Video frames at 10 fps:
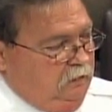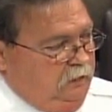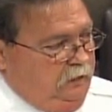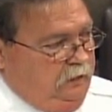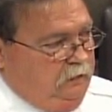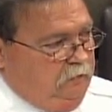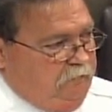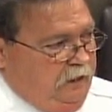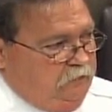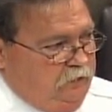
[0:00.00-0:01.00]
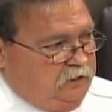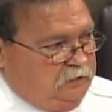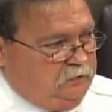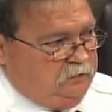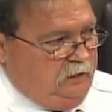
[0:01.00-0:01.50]
And the fire
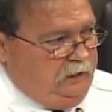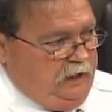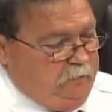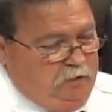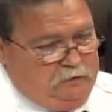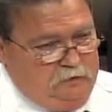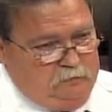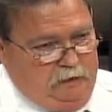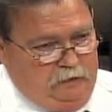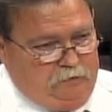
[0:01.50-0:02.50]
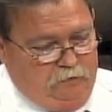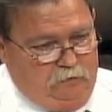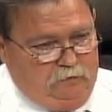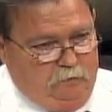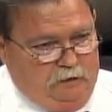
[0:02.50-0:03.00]
trucks and ambulances made it
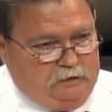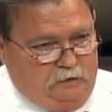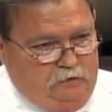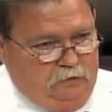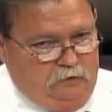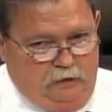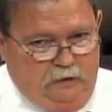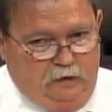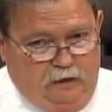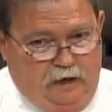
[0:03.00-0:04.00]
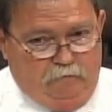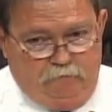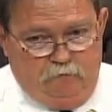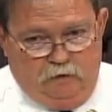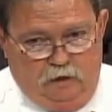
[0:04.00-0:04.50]
through the best they could. They did a lot
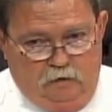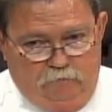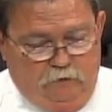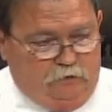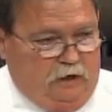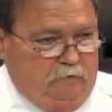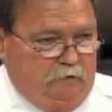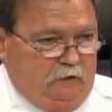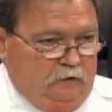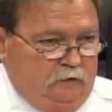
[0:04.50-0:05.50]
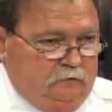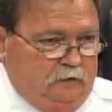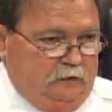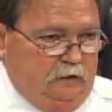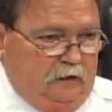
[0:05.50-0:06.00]
of foot traffic.
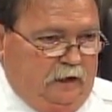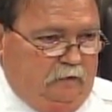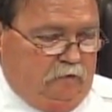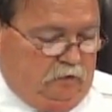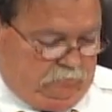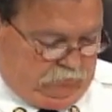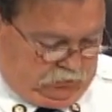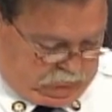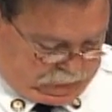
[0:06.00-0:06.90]
They did a lot of it on foot.